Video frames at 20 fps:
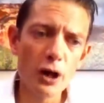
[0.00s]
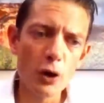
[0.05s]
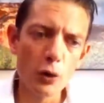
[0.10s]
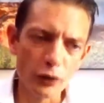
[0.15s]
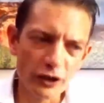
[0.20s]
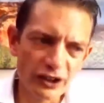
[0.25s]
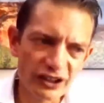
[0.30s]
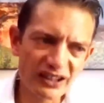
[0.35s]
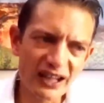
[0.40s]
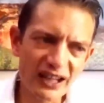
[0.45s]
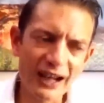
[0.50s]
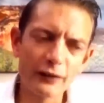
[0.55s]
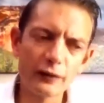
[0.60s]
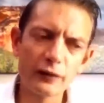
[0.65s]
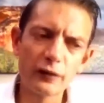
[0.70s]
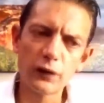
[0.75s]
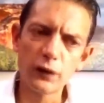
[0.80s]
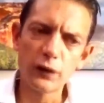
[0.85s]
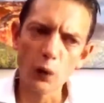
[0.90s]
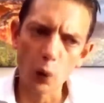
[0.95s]
we stand
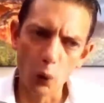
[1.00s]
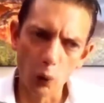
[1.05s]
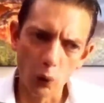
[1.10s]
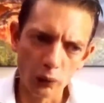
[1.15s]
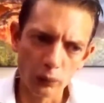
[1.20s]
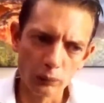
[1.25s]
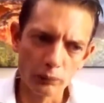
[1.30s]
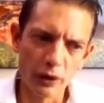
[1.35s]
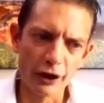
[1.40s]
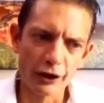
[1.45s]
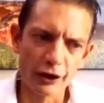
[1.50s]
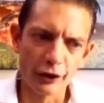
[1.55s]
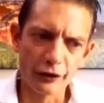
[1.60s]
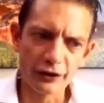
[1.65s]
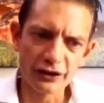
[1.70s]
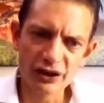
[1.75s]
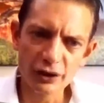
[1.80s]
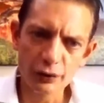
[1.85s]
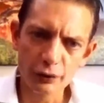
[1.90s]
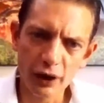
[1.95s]
for
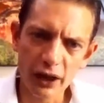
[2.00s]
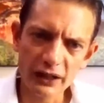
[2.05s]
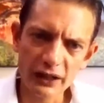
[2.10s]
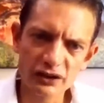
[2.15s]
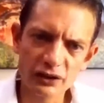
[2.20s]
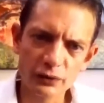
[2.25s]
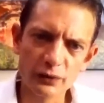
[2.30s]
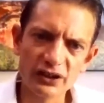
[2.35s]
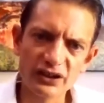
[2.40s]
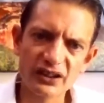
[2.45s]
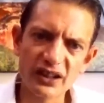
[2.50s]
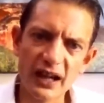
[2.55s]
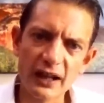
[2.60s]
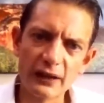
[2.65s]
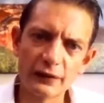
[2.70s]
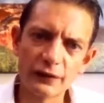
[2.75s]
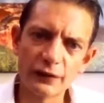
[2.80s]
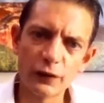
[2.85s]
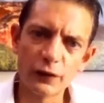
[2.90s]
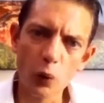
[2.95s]
minority rights, we stand
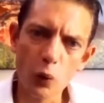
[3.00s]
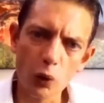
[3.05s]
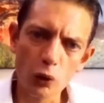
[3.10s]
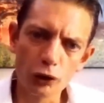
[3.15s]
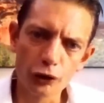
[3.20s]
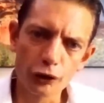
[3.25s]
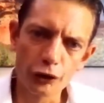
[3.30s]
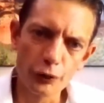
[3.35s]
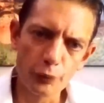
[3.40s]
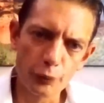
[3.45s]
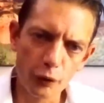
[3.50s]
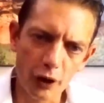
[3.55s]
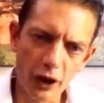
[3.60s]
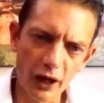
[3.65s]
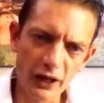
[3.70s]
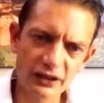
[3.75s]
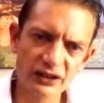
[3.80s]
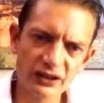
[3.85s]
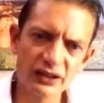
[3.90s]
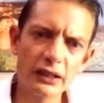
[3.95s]
for group
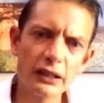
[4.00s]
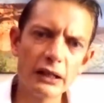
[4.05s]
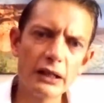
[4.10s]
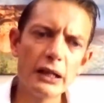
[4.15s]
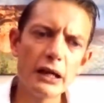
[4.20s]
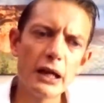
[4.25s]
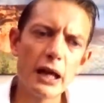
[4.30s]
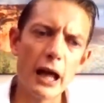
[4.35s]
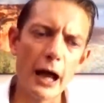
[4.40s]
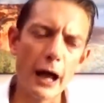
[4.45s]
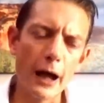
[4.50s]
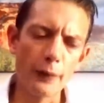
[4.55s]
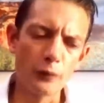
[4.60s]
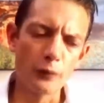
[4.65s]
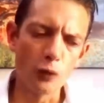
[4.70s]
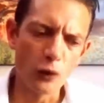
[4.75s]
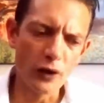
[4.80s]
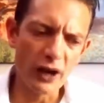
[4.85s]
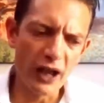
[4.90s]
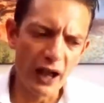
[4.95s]
rights,
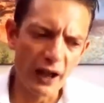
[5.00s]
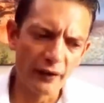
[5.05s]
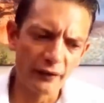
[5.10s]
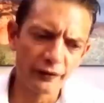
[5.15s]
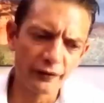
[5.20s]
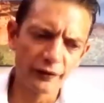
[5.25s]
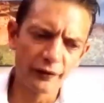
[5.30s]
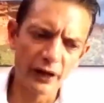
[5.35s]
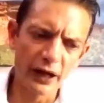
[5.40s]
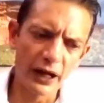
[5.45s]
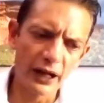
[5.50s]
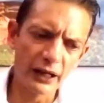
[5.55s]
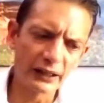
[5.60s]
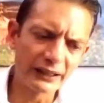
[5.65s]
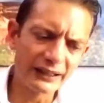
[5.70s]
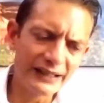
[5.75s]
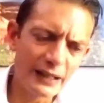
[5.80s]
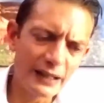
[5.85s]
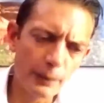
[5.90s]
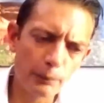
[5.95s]
we have
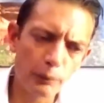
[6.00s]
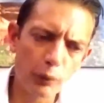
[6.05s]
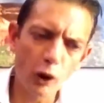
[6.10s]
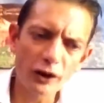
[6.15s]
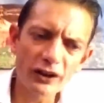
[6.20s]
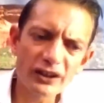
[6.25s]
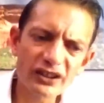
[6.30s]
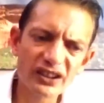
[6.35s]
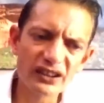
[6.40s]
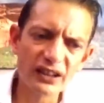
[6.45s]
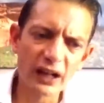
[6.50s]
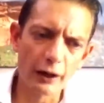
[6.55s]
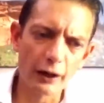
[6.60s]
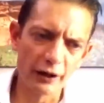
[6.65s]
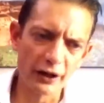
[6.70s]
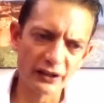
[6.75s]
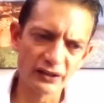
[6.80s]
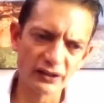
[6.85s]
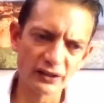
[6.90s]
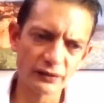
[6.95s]
clear policy
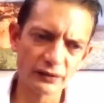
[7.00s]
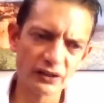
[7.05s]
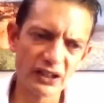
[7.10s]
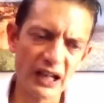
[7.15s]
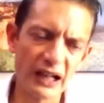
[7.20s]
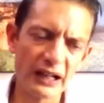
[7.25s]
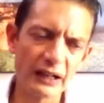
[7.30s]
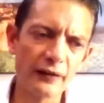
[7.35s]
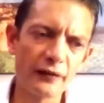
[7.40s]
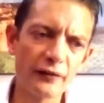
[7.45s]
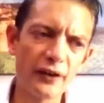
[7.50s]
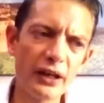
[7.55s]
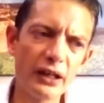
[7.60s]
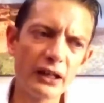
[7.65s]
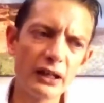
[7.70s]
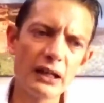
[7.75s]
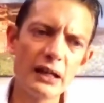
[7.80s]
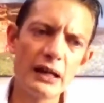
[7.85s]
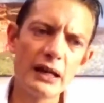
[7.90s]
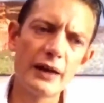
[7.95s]
directives. And I think
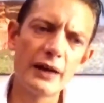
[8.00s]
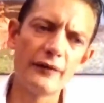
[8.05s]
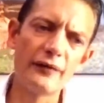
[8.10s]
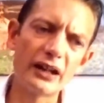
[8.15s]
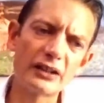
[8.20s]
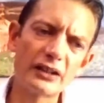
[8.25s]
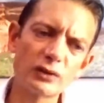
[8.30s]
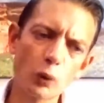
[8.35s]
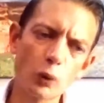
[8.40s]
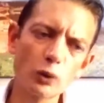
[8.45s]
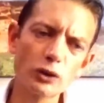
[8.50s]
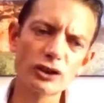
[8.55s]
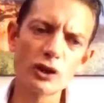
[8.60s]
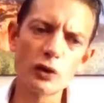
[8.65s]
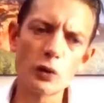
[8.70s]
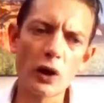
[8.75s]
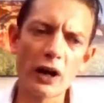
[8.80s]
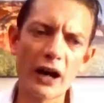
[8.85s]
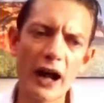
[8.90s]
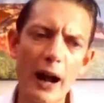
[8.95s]
that's also
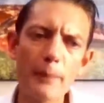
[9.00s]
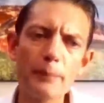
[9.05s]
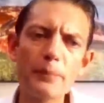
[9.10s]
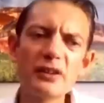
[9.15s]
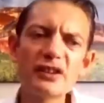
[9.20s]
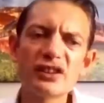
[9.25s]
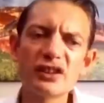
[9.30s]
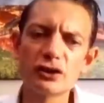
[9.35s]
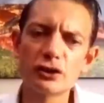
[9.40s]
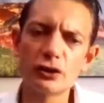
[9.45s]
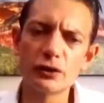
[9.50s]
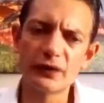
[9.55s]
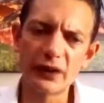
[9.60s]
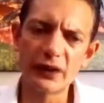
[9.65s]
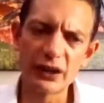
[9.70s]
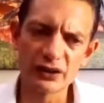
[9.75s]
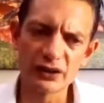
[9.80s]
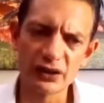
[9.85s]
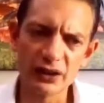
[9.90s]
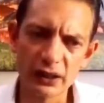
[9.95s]
what happened in
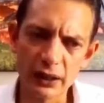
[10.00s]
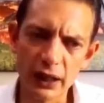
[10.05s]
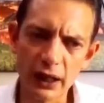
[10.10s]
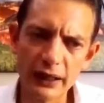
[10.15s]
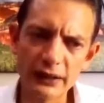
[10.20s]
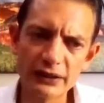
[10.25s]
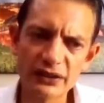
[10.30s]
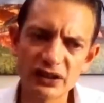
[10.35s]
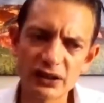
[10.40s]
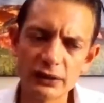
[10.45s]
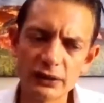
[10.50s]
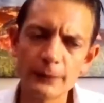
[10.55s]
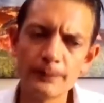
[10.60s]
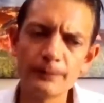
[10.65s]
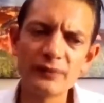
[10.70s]
2019.